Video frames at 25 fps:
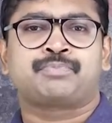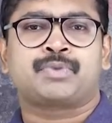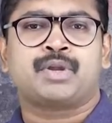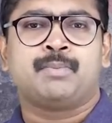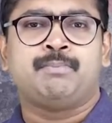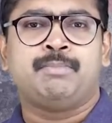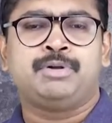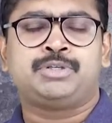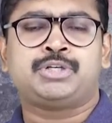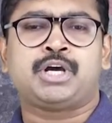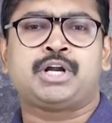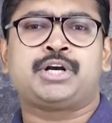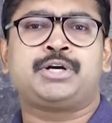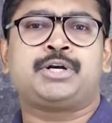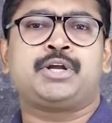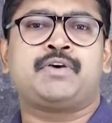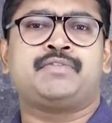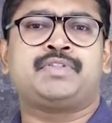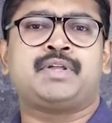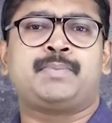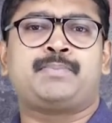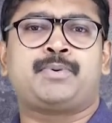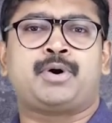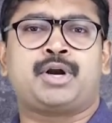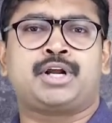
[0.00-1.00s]
majority of
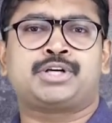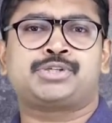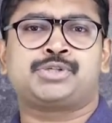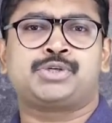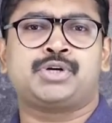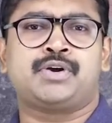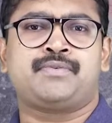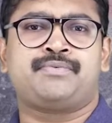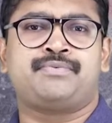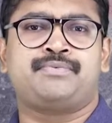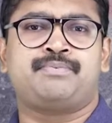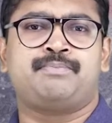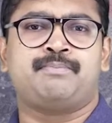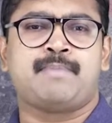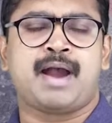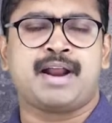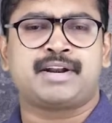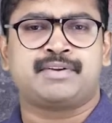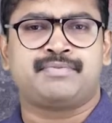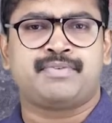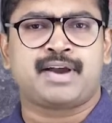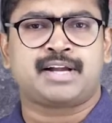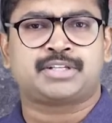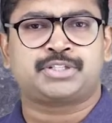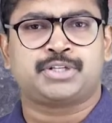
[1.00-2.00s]
the production of
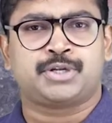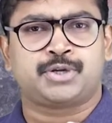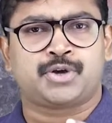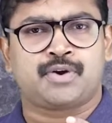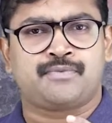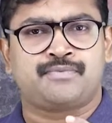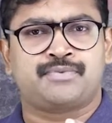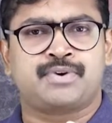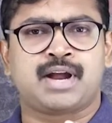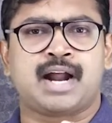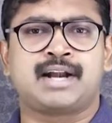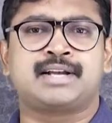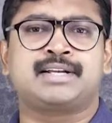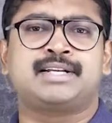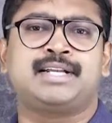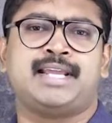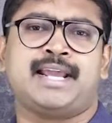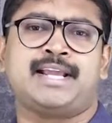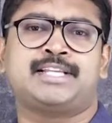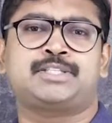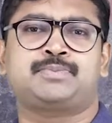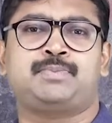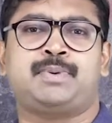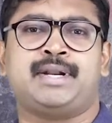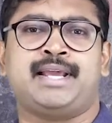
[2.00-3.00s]
manufacturing of gun
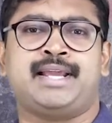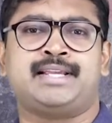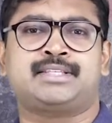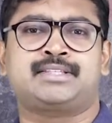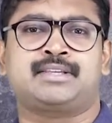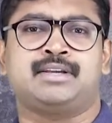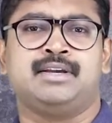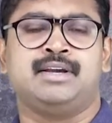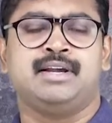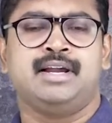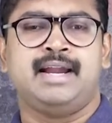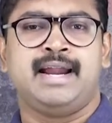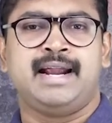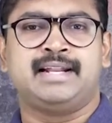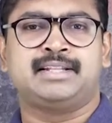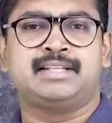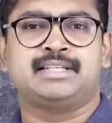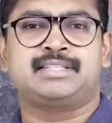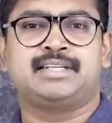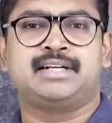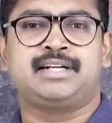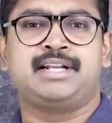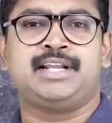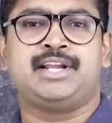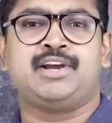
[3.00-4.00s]
takes place in the
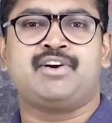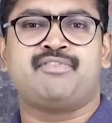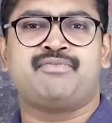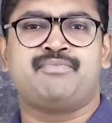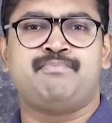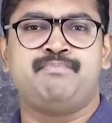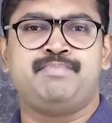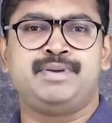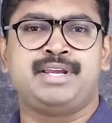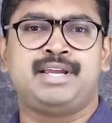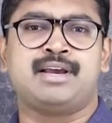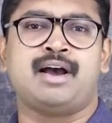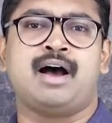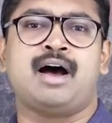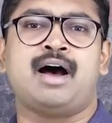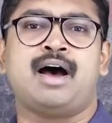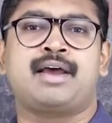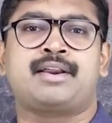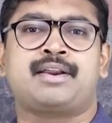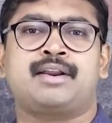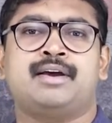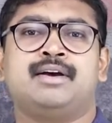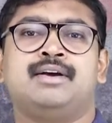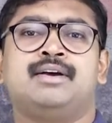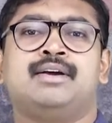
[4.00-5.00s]
city of
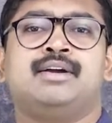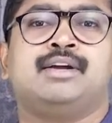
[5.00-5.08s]
Bihar